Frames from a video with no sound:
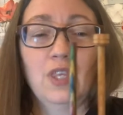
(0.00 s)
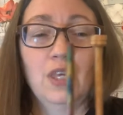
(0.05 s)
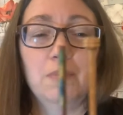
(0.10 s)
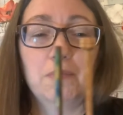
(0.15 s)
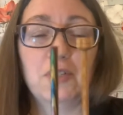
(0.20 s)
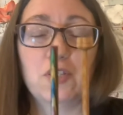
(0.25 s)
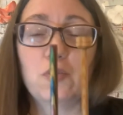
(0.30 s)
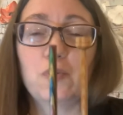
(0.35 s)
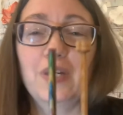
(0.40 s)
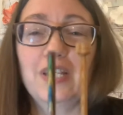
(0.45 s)

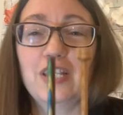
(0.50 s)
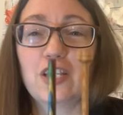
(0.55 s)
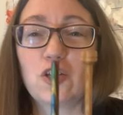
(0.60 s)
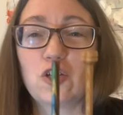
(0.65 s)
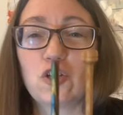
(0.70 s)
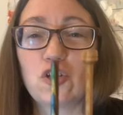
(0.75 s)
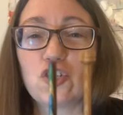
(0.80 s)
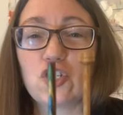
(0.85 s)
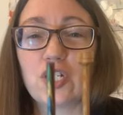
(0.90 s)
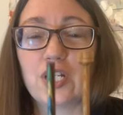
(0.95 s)
between the
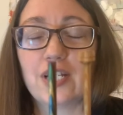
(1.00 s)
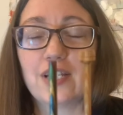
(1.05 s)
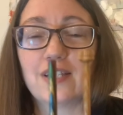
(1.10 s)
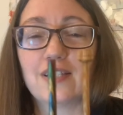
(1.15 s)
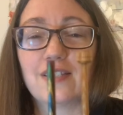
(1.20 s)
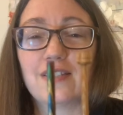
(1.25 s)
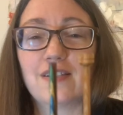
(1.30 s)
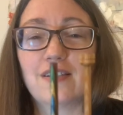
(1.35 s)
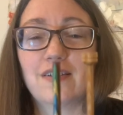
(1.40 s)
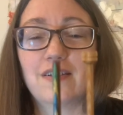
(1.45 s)

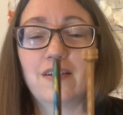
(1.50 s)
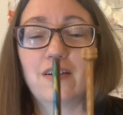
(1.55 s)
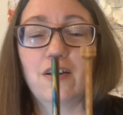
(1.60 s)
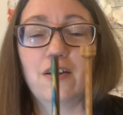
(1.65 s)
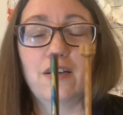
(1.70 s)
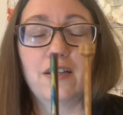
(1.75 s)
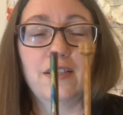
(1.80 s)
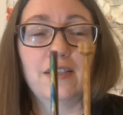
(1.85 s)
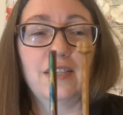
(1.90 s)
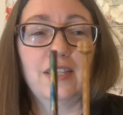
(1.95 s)
cushions
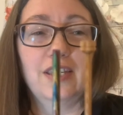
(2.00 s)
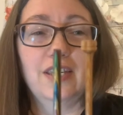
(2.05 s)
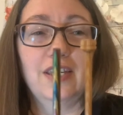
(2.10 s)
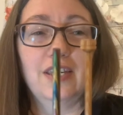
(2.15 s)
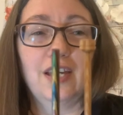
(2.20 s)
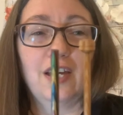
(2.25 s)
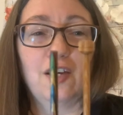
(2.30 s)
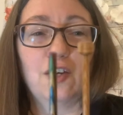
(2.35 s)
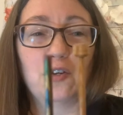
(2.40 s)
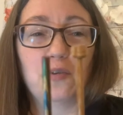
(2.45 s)
on
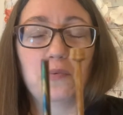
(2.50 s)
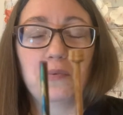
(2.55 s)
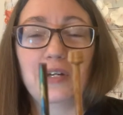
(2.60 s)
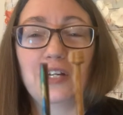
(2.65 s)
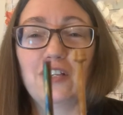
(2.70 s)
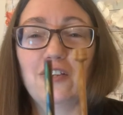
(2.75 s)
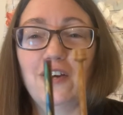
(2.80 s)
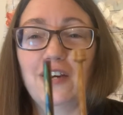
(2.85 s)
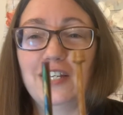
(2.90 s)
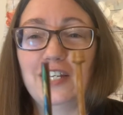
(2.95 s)
the
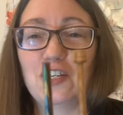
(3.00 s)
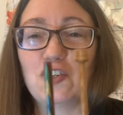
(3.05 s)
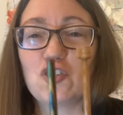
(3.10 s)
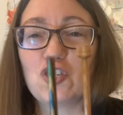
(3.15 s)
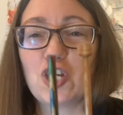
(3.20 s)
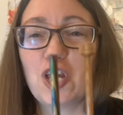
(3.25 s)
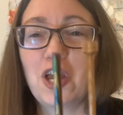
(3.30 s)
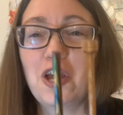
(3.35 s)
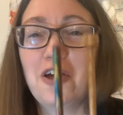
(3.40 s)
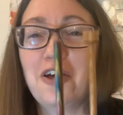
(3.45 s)
reclining
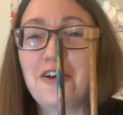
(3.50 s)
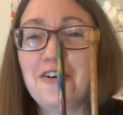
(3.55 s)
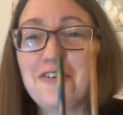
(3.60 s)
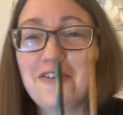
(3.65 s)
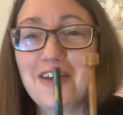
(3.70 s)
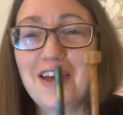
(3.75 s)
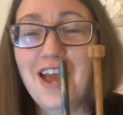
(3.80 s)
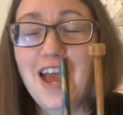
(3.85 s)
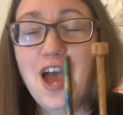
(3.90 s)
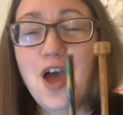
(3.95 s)
chair.